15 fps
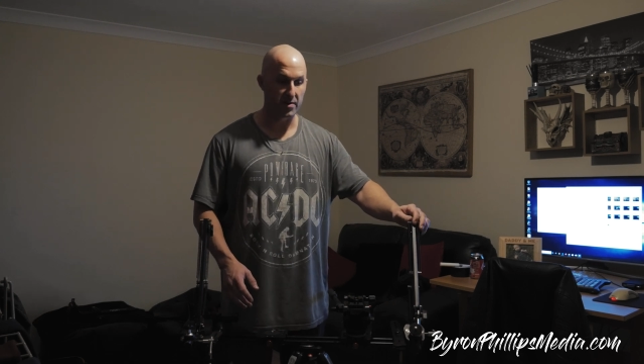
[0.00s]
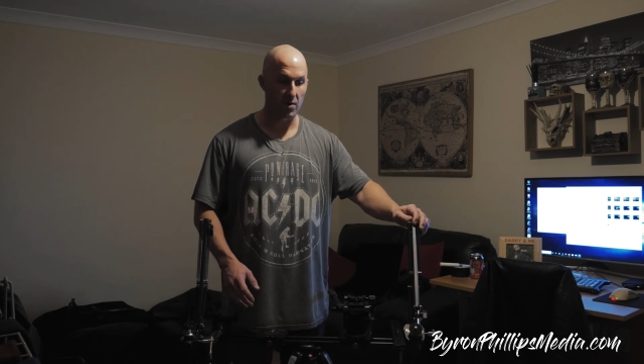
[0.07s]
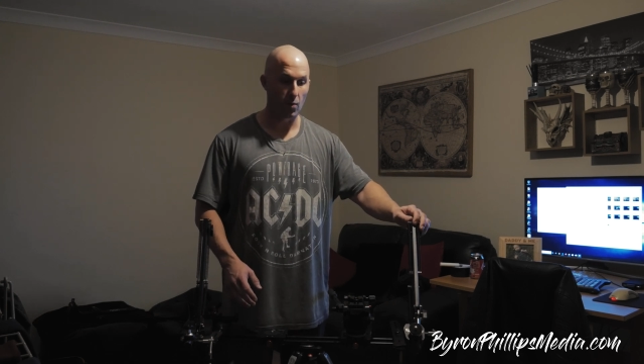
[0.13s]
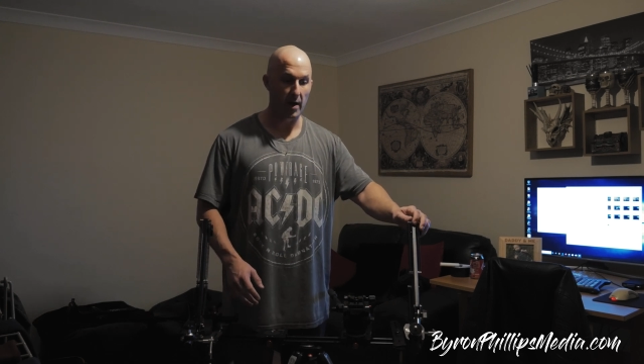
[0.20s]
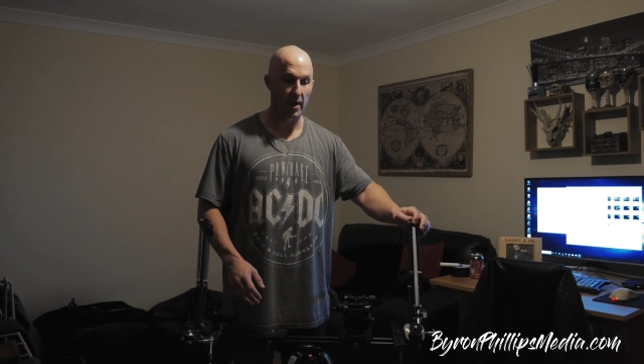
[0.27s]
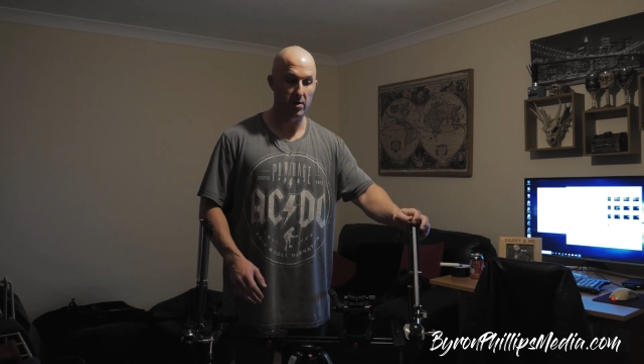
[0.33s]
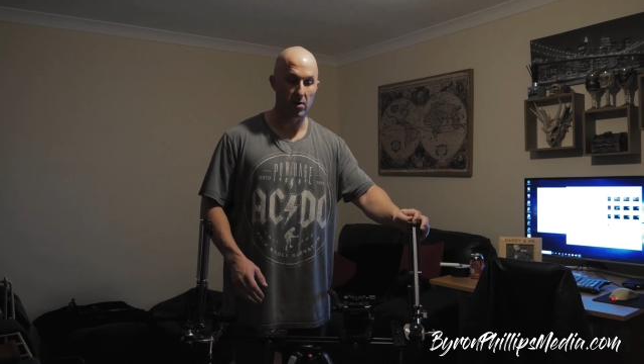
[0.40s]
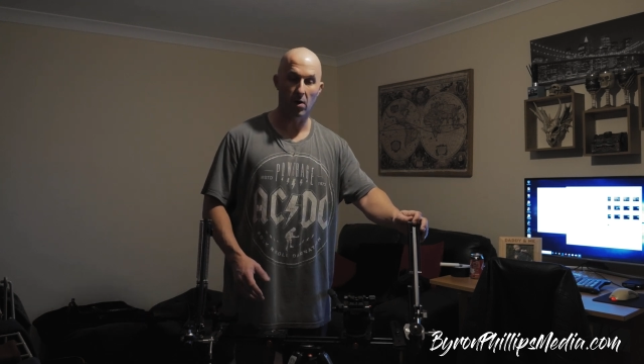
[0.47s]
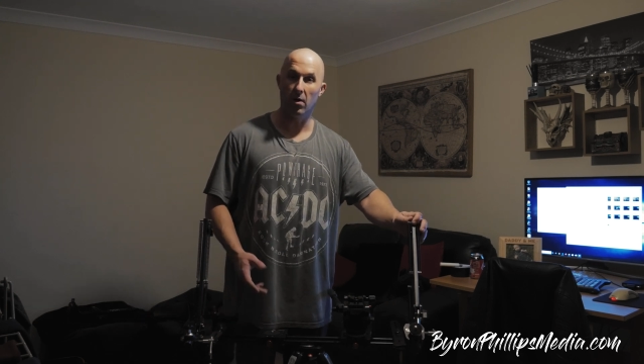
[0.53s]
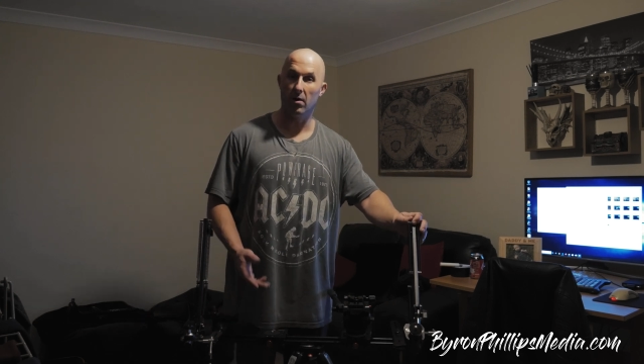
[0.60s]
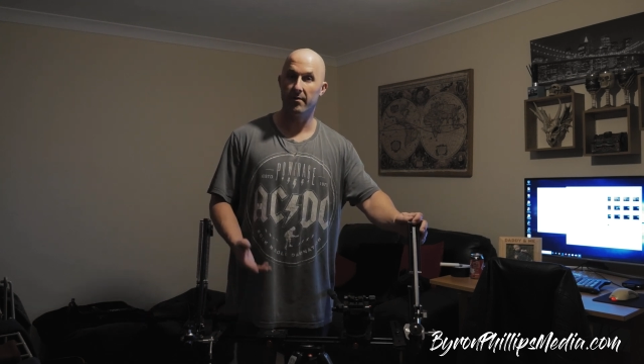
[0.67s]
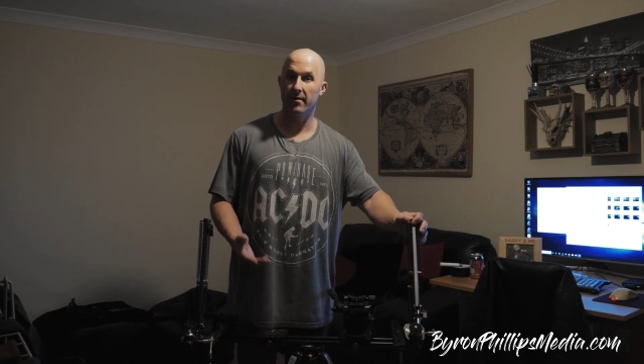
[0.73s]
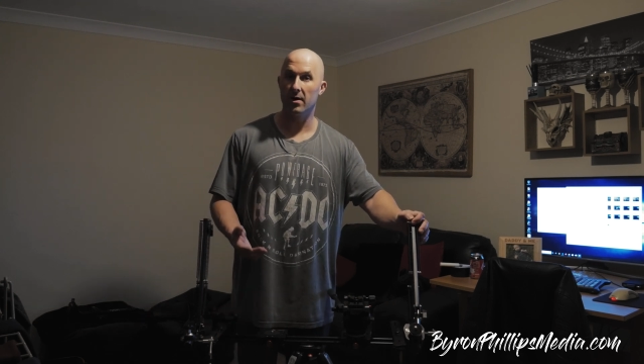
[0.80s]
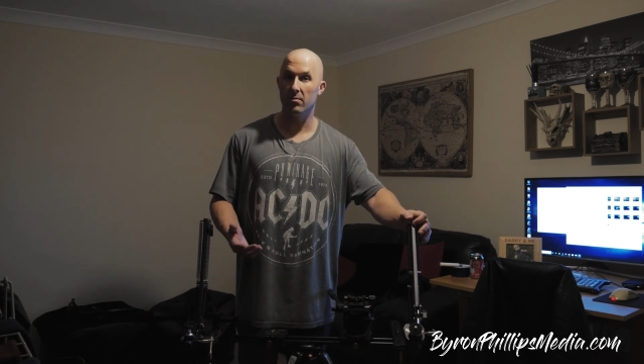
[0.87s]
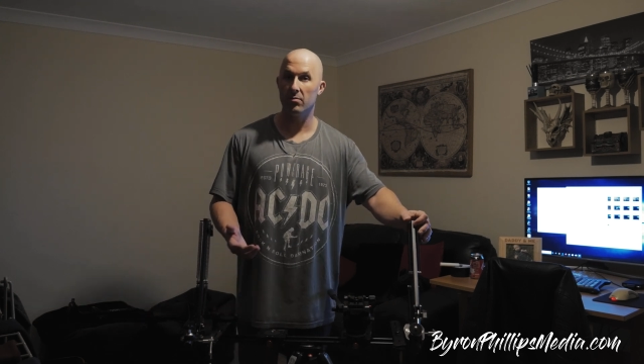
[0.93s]
the weight
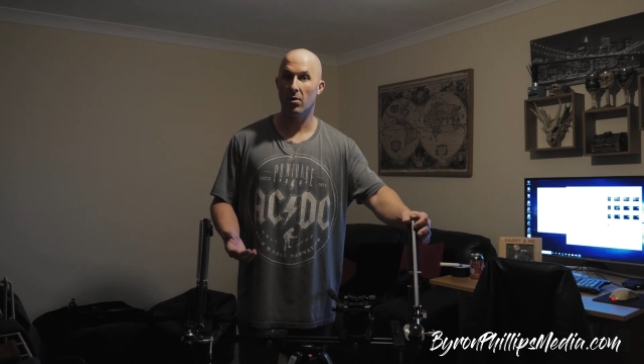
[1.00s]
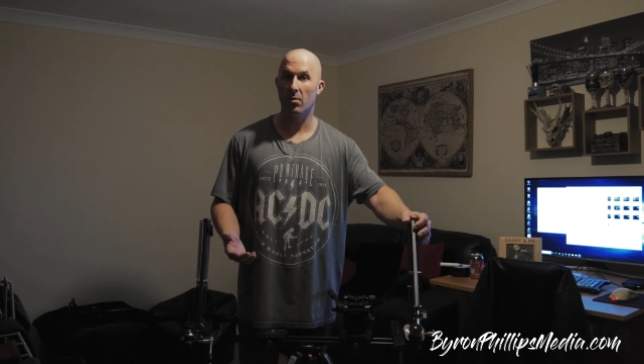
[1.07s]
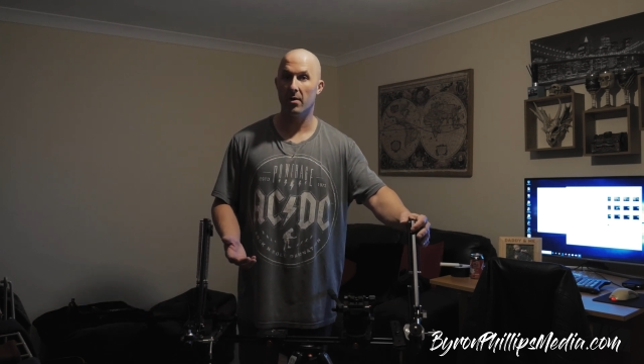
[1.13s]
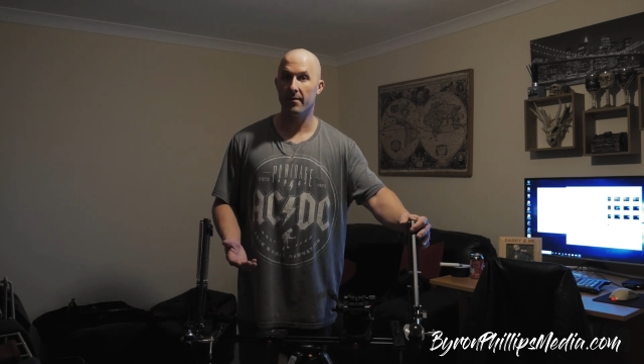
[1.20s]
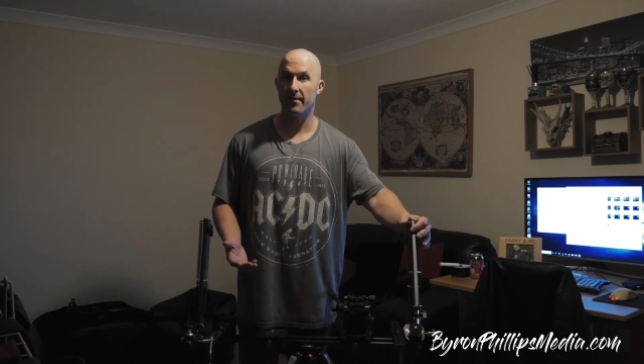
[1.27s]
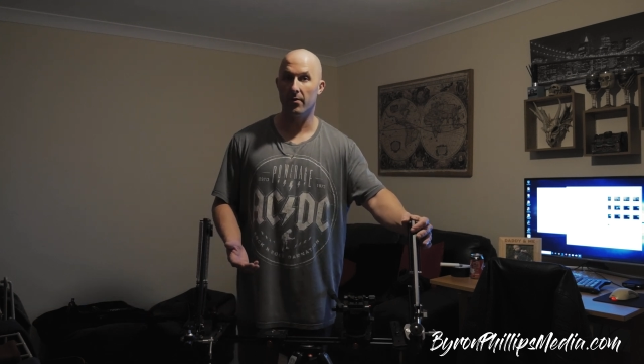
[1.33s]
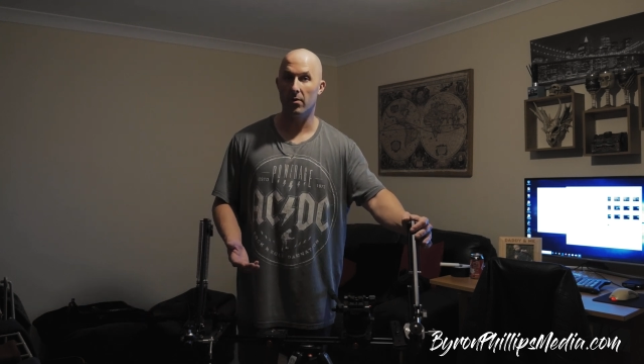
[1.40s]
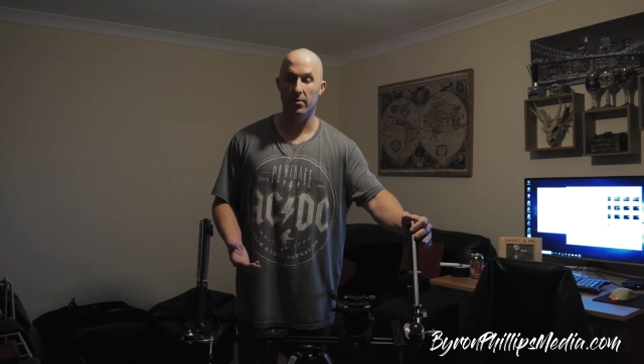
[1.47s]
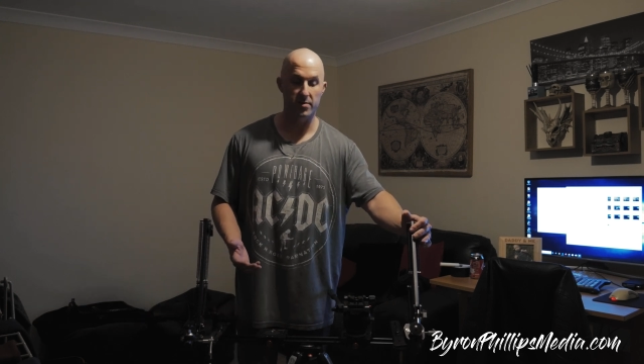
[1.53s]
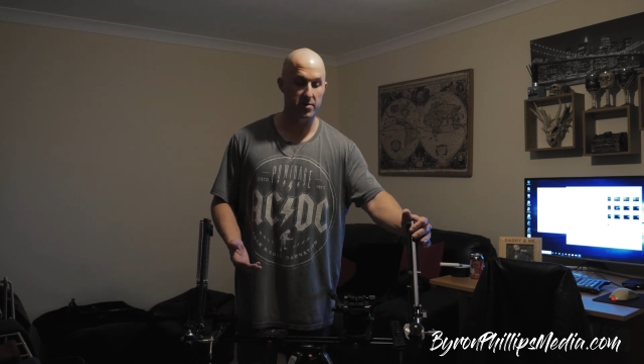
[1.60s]
of a mobile phone,